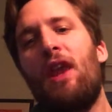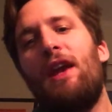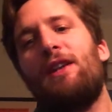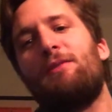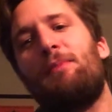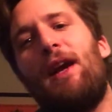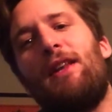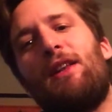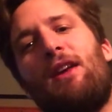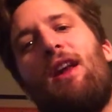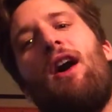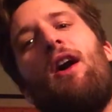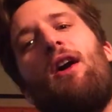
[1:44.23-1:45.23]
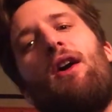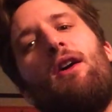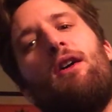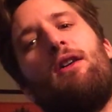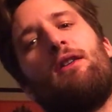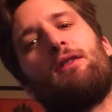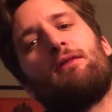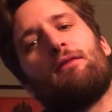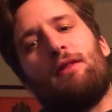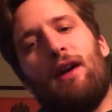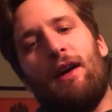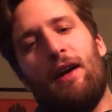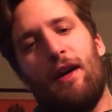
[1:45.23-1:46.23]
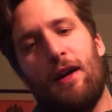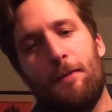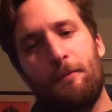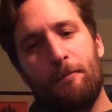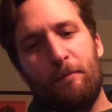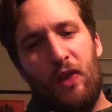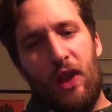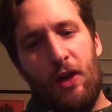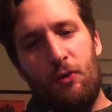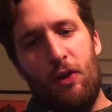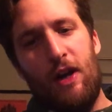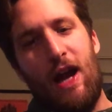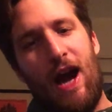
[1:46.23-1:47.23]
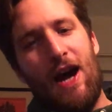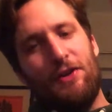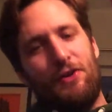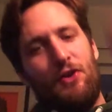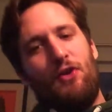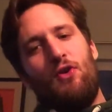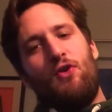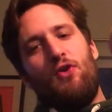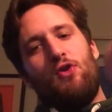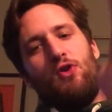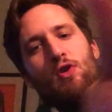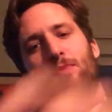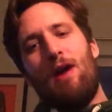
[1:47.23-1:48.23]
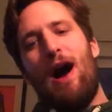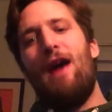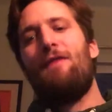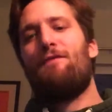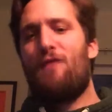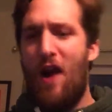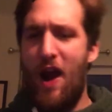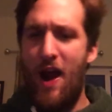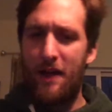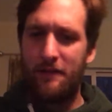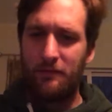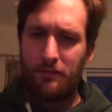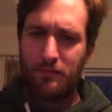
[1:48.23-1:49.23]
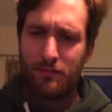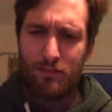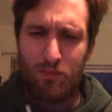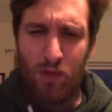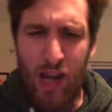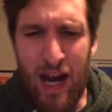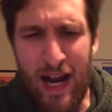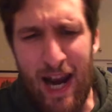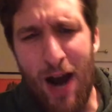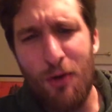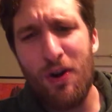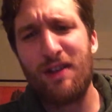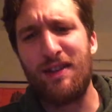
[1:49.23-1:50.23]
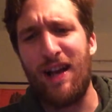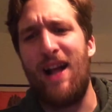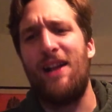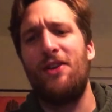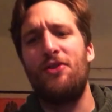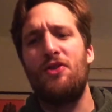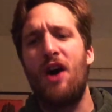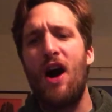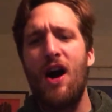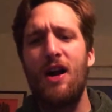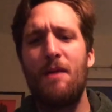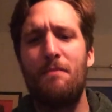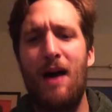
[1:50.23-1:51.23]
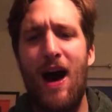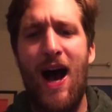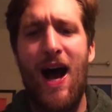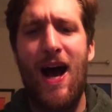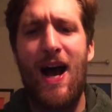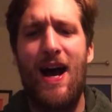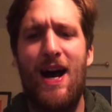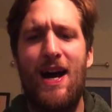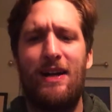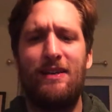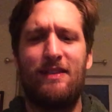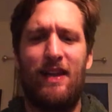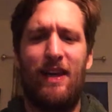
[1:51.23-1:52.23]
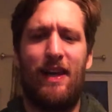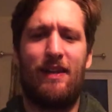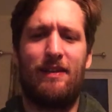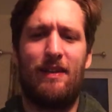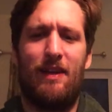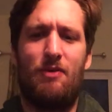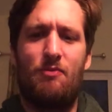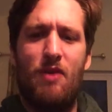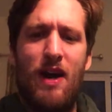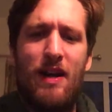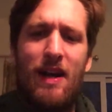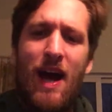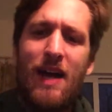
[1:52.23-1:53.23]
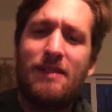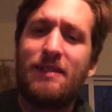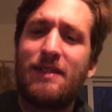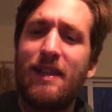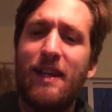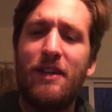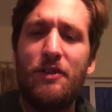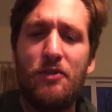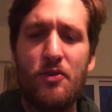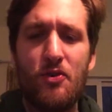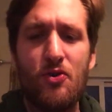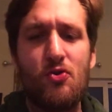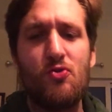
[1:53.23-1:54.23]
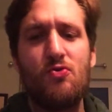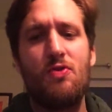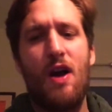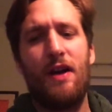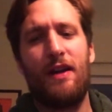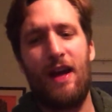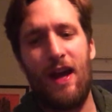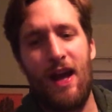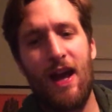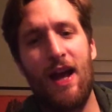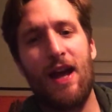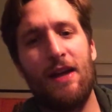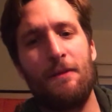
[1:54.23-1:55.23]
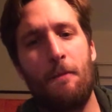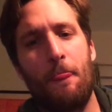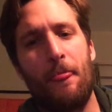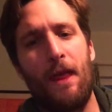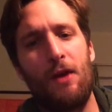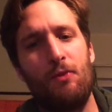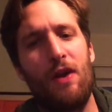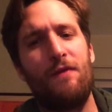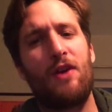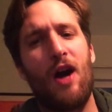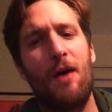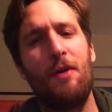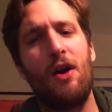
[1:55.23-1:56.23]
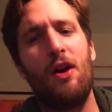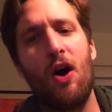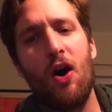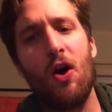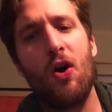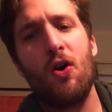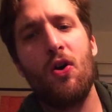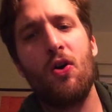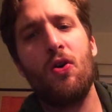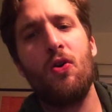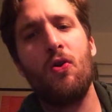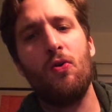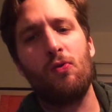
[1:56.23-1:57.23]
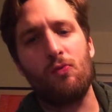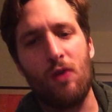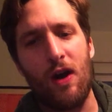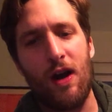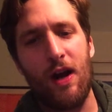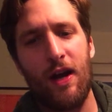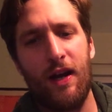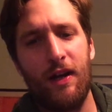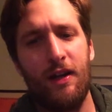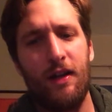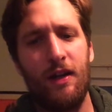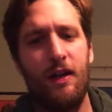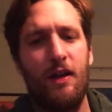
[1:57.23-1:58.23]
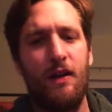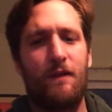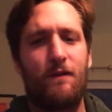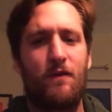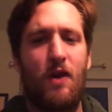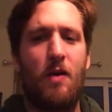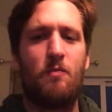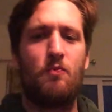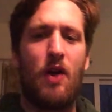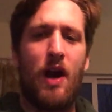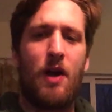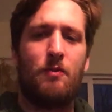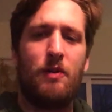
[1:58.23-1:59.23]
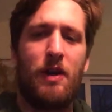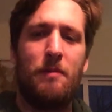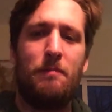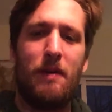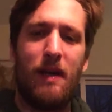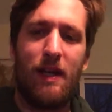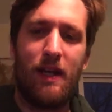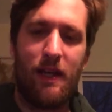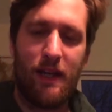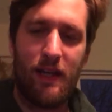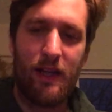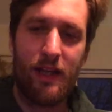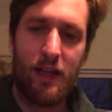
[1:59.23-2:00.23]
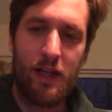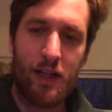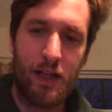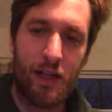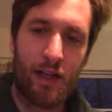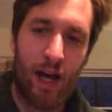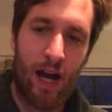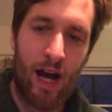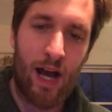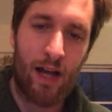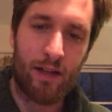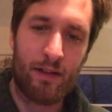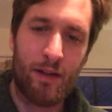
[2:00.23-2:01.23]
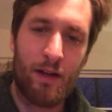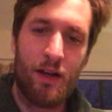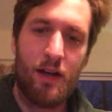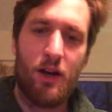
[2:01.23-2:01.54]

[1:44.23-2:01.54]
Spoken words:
It's been a long day without you, my friend. And I will tell you all about it when I see you again. We've come a long way from where we began.